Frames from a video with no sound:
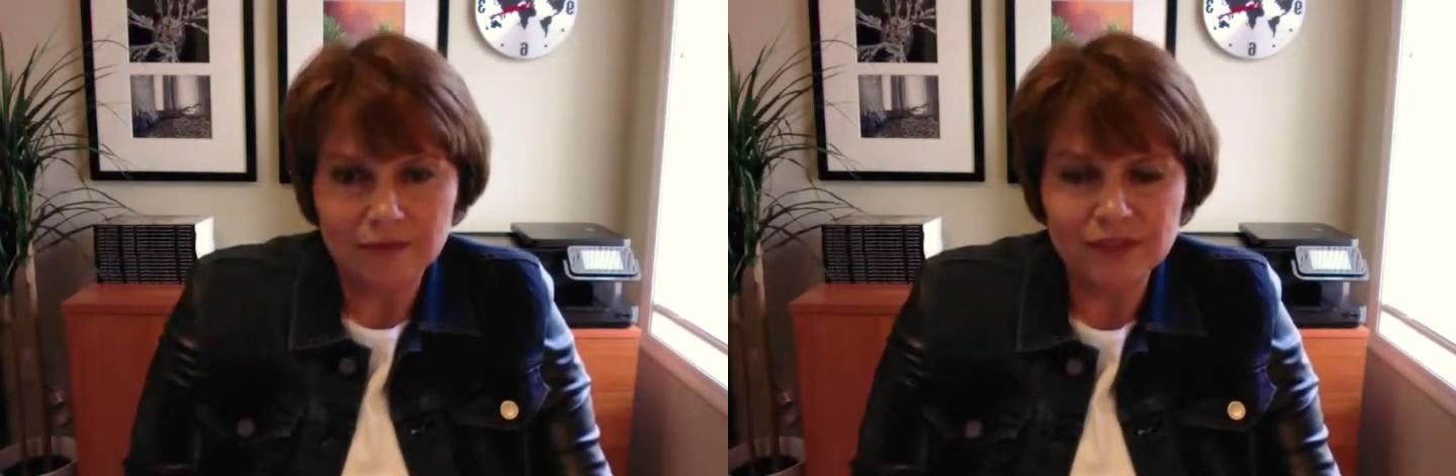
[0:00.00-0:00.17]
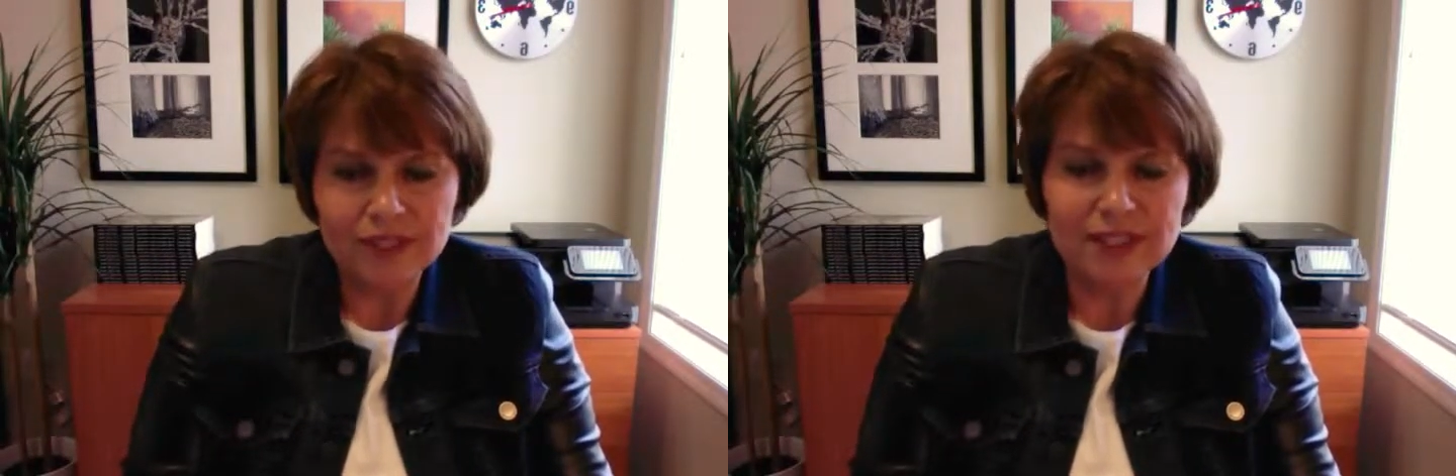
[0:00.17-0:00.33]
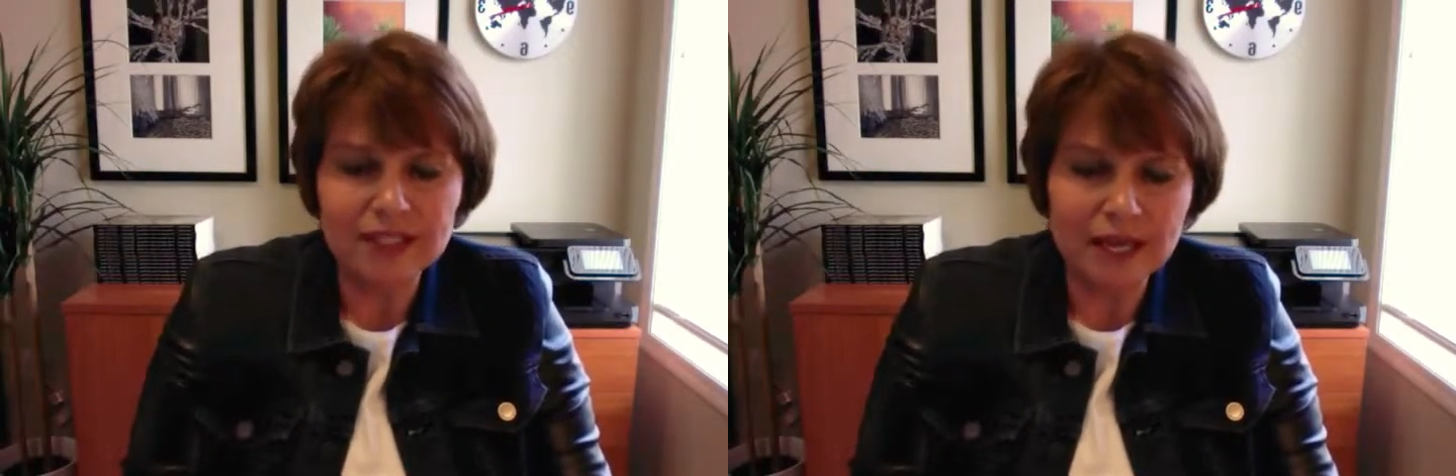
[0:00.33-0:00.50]
the
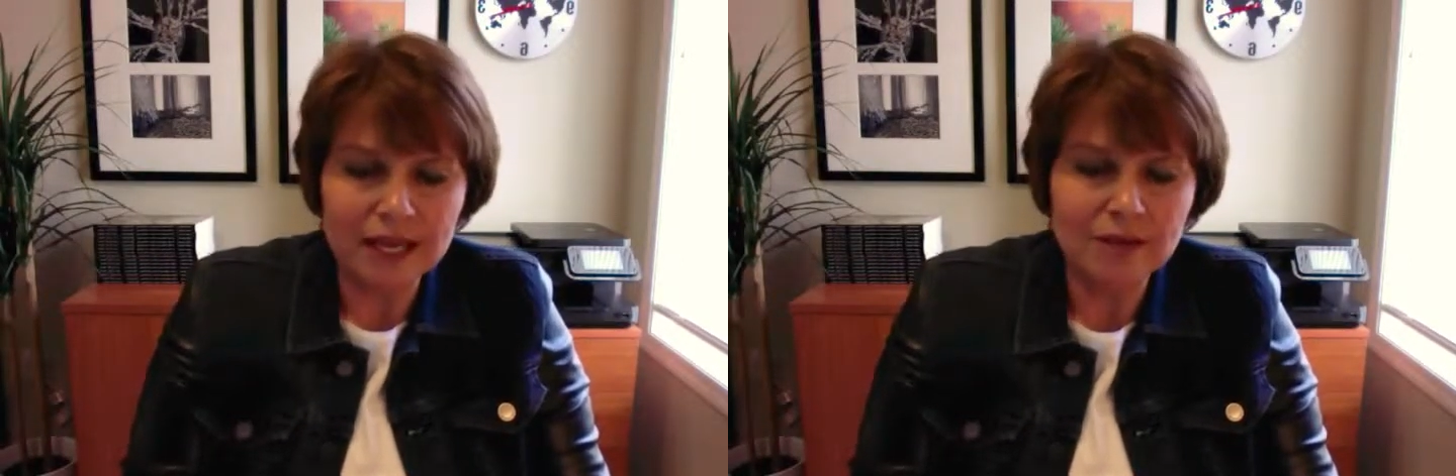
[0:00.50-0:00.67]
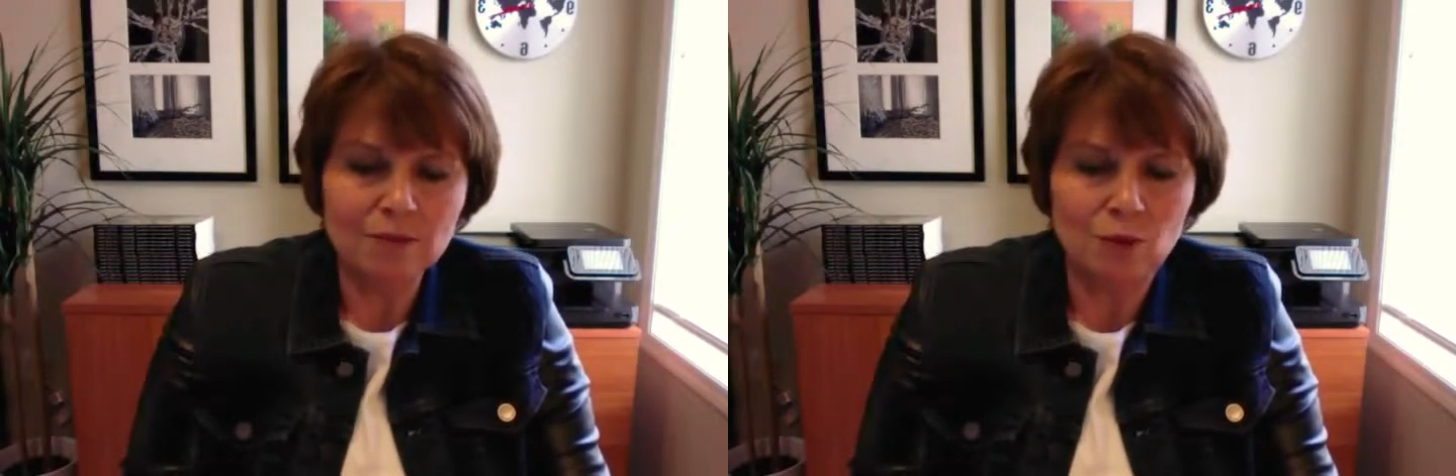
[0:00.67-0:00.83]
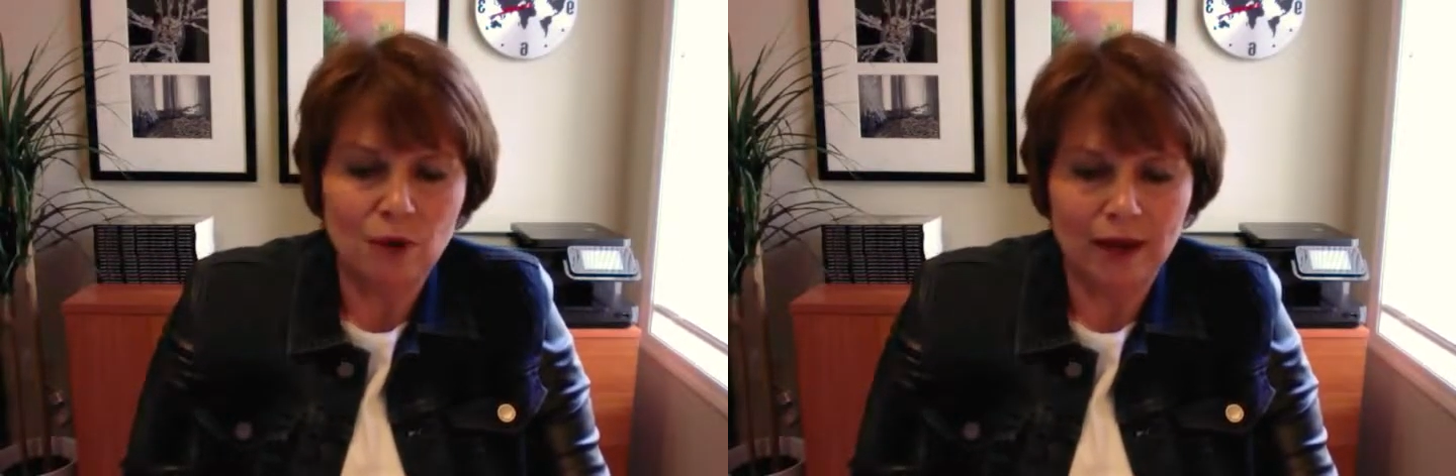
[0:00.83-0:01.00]

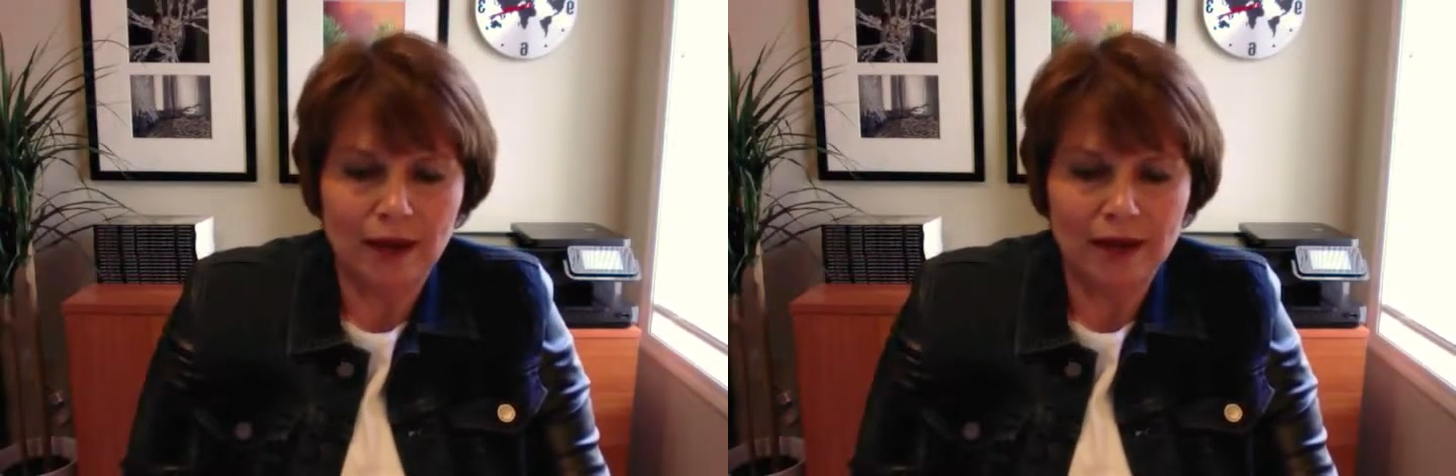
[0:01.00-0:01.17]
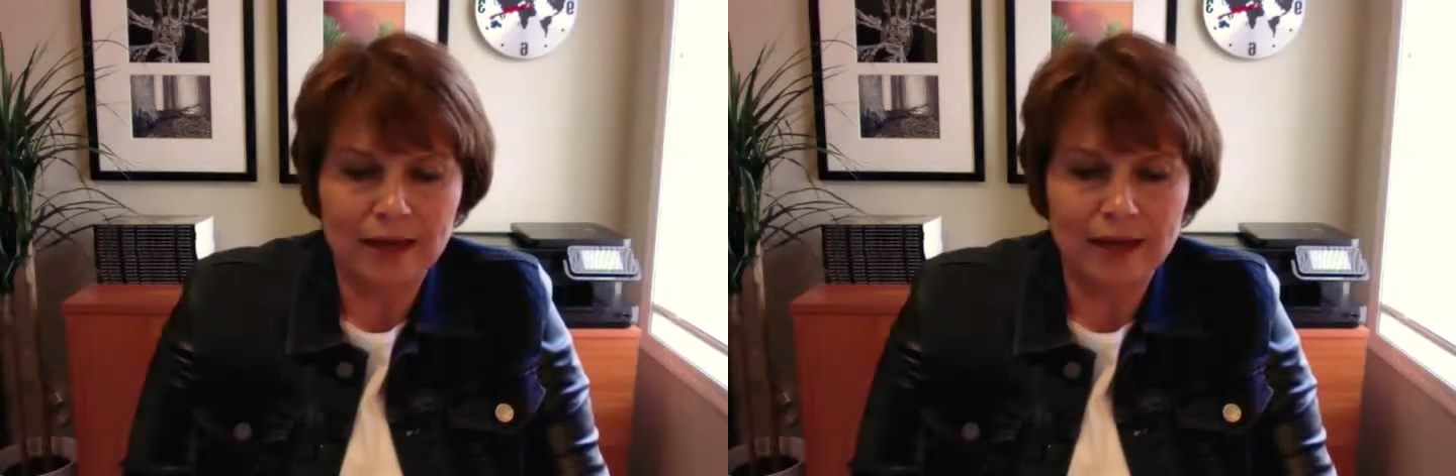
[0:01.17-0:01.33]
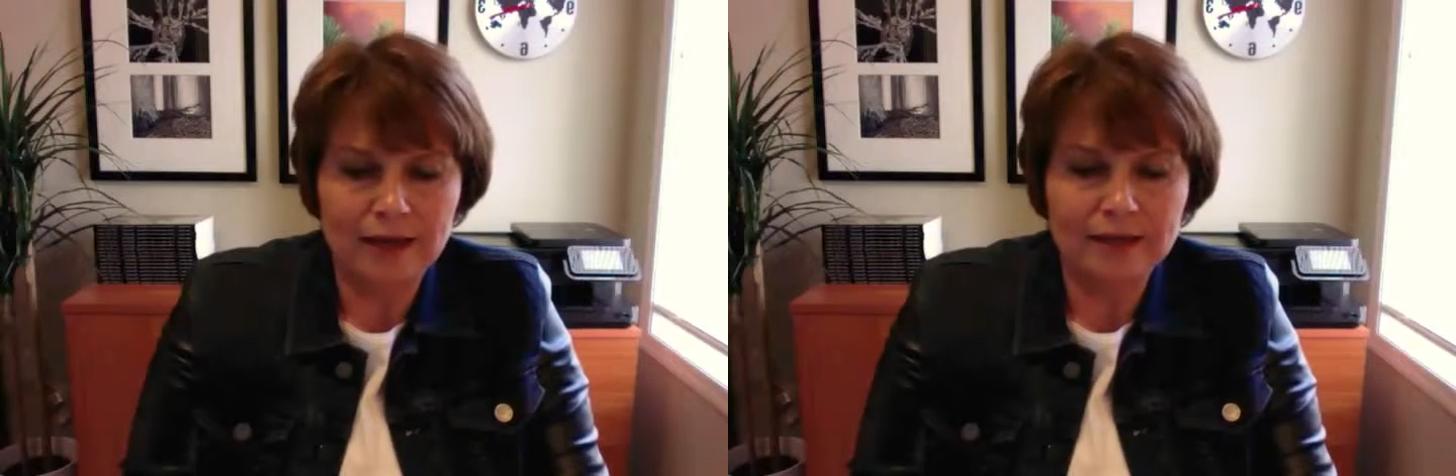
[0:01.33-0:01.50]
same way